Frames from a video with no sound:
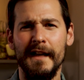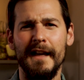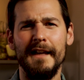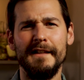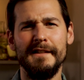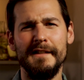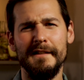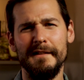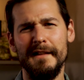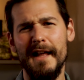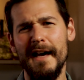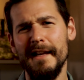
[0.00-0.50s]

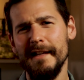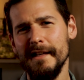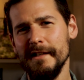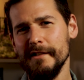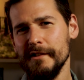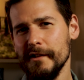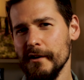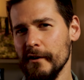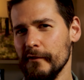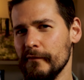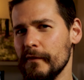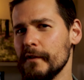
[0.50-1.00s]
It's a lot
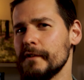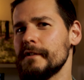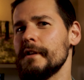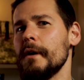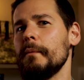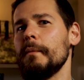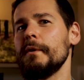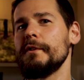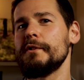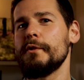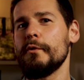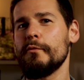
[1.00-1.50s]
easier for
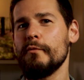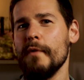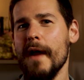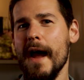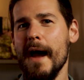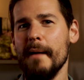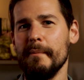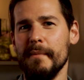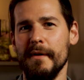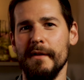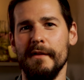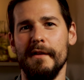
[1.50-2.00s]
someone to
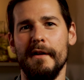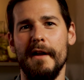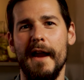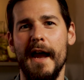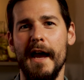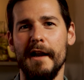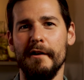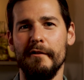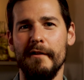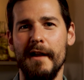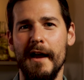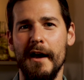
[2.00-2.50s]
wrap their
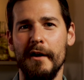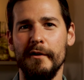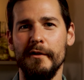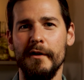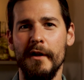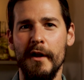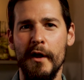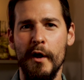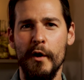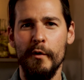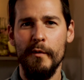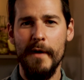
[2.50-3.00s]
head around
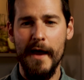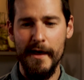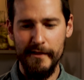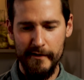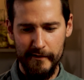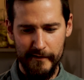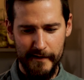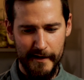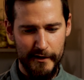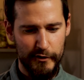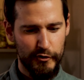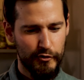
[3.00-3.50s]

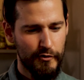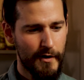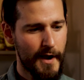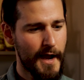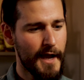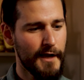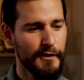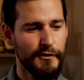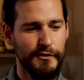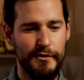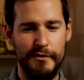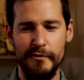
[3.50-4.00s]
rather than
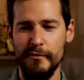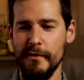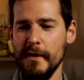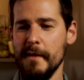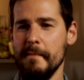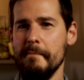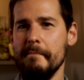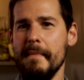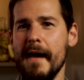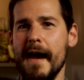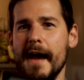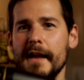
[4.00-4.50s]
trying to
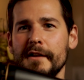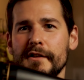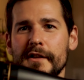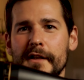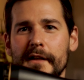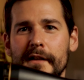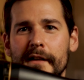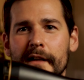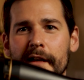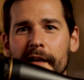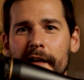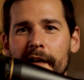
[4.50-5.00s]

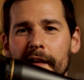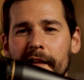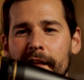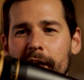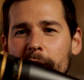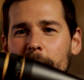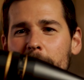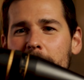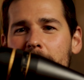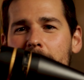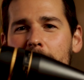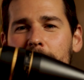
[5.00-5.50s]
imagine
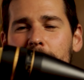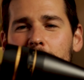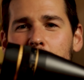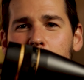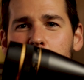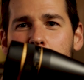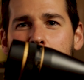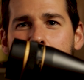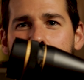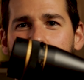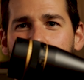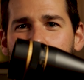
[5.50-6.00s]
that we have this
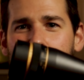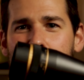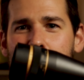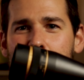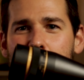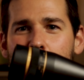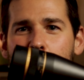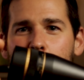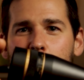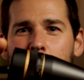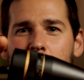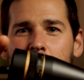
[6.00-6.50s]
rifle
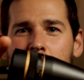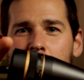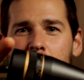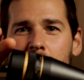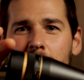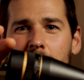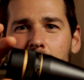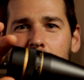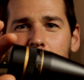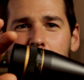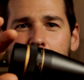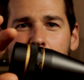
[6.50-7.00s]
scope
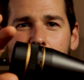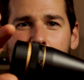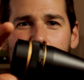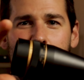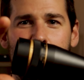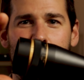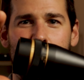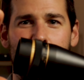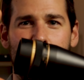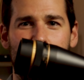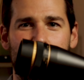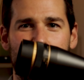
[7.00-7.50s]
and there
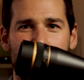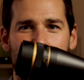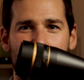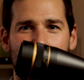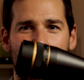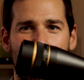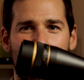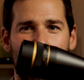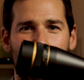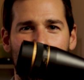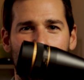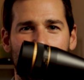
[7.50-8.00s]
is this
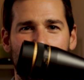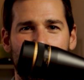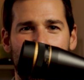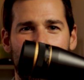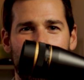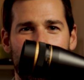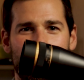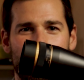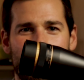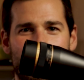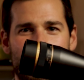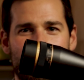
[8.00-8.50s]
cone
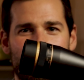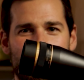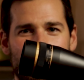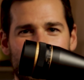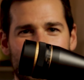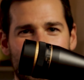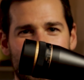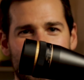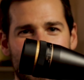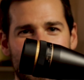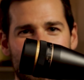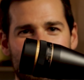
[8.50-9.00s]
that keeps
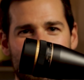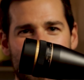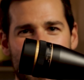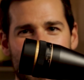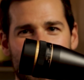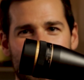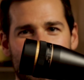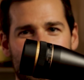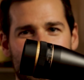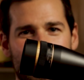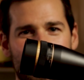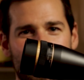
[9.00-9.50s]
getting
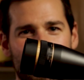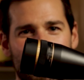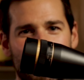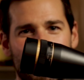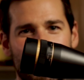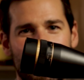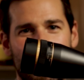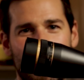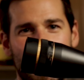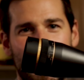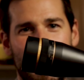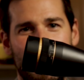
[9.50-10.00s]
bigger
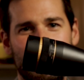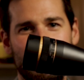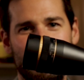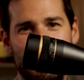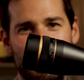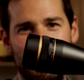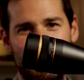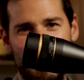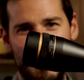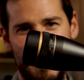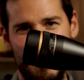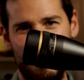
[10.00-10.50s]
as
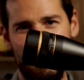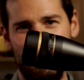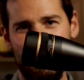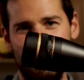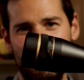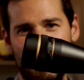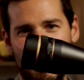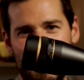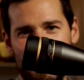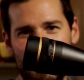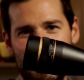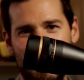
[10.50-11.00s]
you get
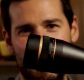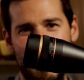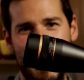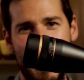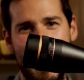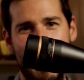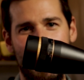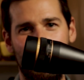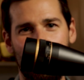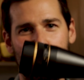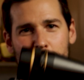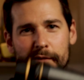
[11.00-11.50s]
further
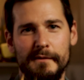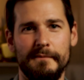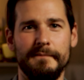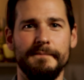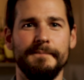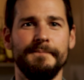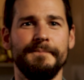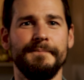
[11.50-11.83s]
out.